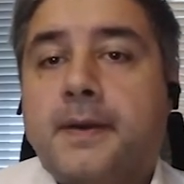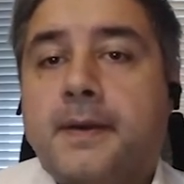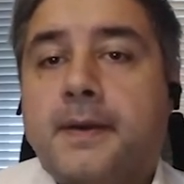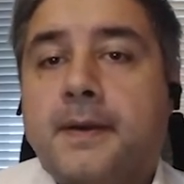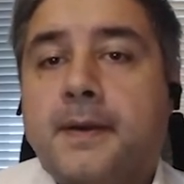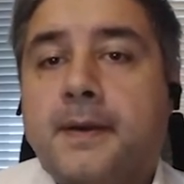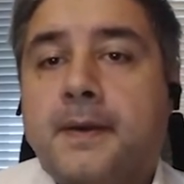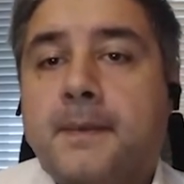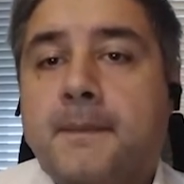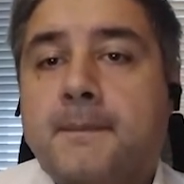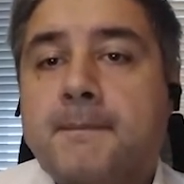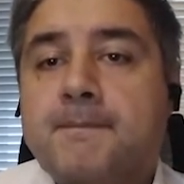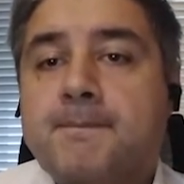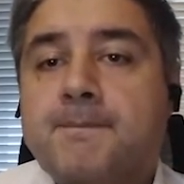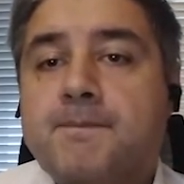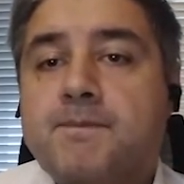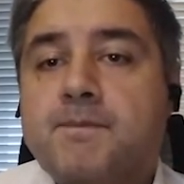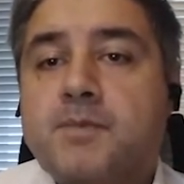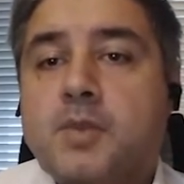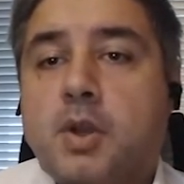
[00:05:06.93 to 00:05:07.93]

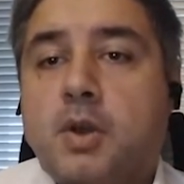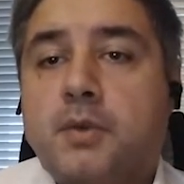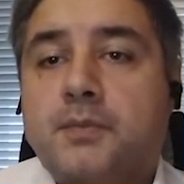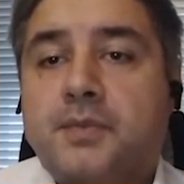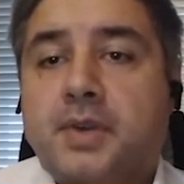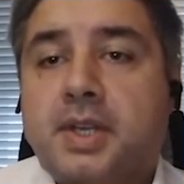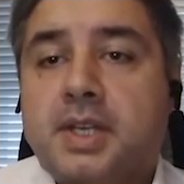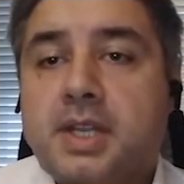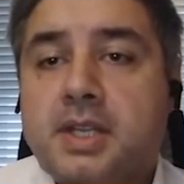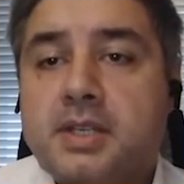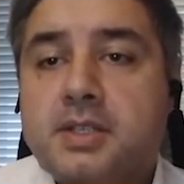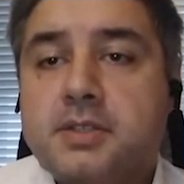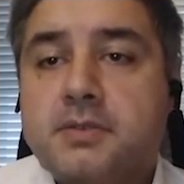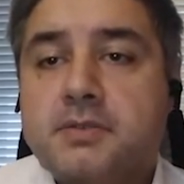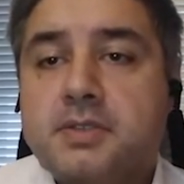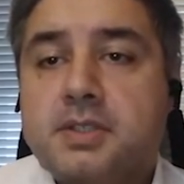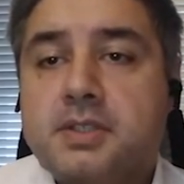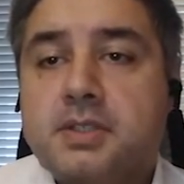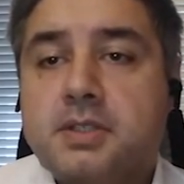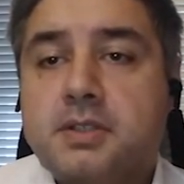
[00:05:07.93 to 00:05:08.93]
of
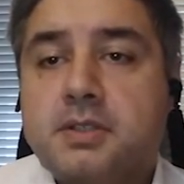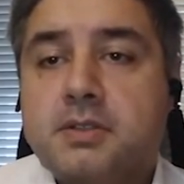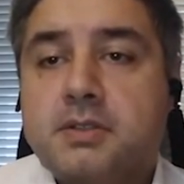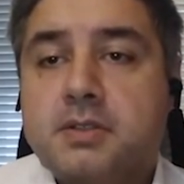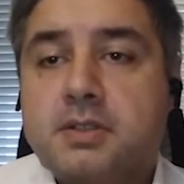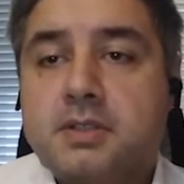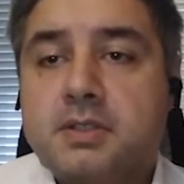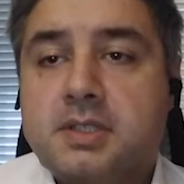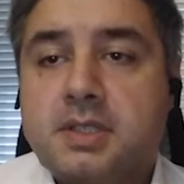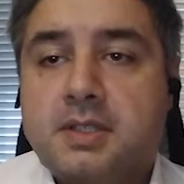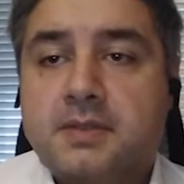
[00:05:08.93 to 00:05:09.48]
financial institutions